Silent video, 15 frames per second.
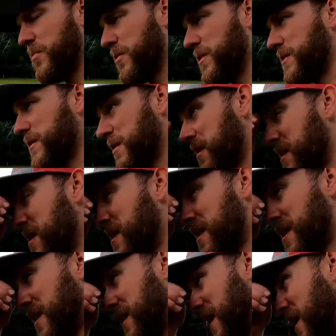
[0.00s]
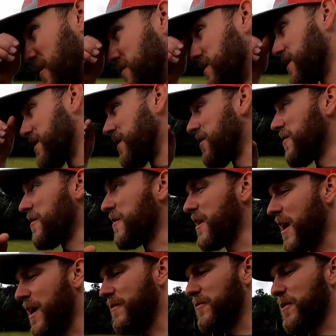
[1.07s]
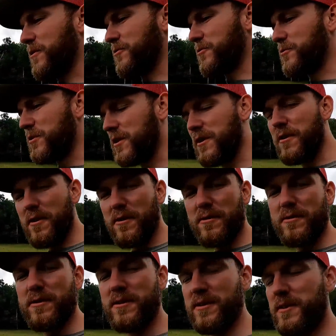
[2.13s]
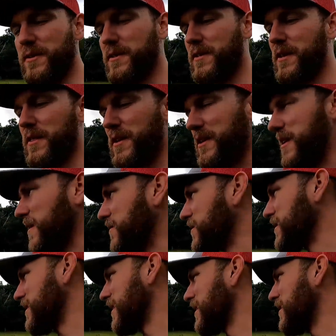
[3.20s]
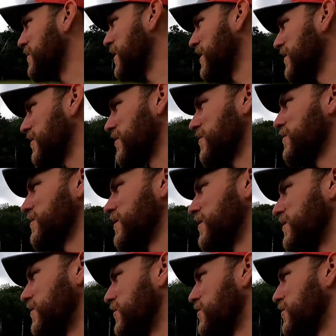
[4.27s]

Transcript: put cows in here halfway through the year, then they definitely kind of make their own little